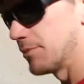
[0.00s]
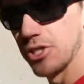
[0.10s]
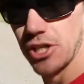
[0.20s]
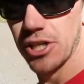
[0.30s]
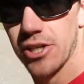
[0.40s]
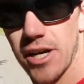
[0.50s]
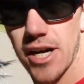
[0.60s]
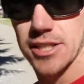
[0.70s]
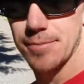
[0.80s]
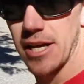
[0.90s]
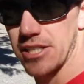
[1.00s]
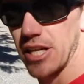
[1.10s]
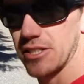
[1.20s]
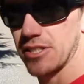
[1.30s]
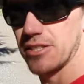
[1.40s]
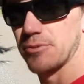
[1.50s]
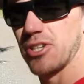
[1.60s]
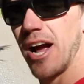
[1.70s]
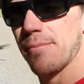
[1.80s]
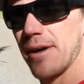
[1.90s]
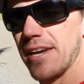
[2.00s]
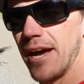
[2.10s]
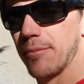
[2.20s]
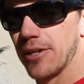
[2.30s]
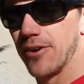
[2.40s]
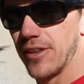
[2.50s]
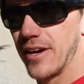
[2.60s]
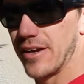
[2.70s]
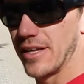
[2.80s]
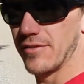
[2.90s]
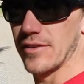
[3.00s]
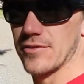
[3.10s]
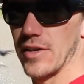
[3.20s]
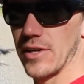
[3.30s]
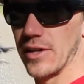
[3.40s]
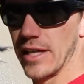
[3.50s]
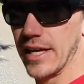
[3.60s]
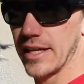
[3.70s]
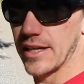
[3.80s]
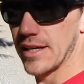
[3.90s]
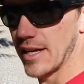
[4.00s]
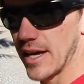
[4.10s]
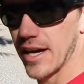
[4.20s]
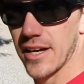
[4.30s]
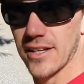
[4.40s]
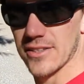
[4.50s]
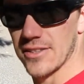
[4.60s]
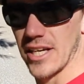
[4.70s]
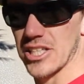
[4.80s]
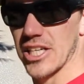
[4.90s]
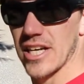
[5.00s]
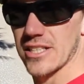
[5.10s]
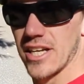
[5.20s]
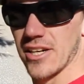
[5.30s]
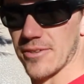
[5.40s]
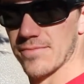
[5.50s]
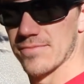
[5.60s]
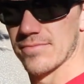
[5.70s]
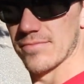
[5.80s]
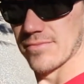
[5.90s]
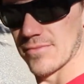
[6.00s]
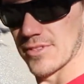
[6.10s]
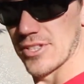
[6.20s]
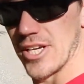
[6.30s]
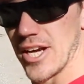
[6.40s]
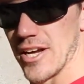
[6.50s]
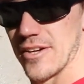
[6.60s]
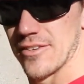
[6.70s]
Be sure to smash that subscribe button down below there, give this video a like, and catch you guys later. See ya.